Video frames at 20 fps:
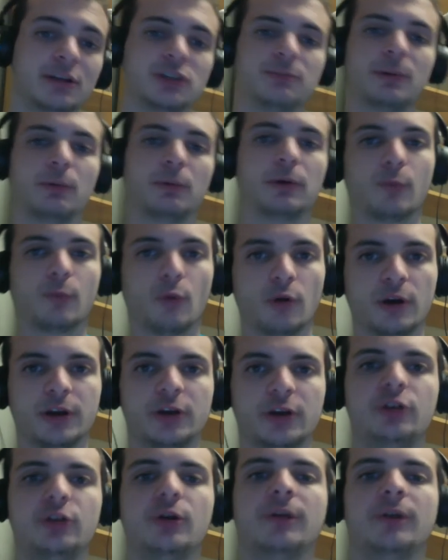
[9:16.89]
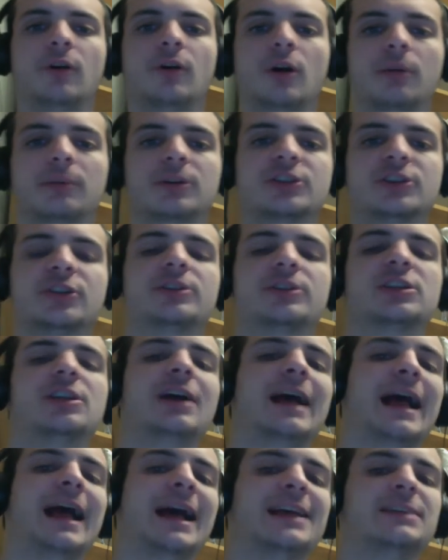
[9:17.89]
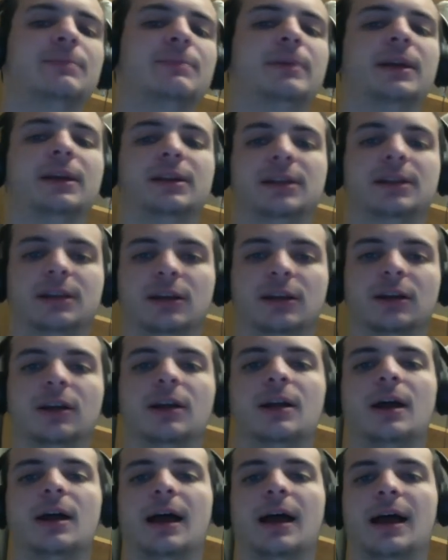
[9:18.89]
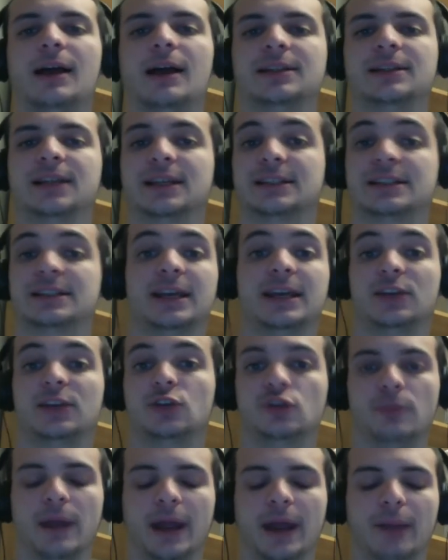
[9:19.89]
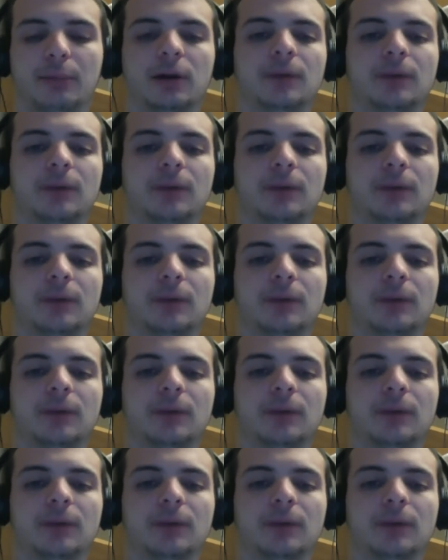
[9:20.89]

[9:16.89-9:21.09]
but with Warrior you have armor, so it's not as big a deal as, let's say, a Doomhammer,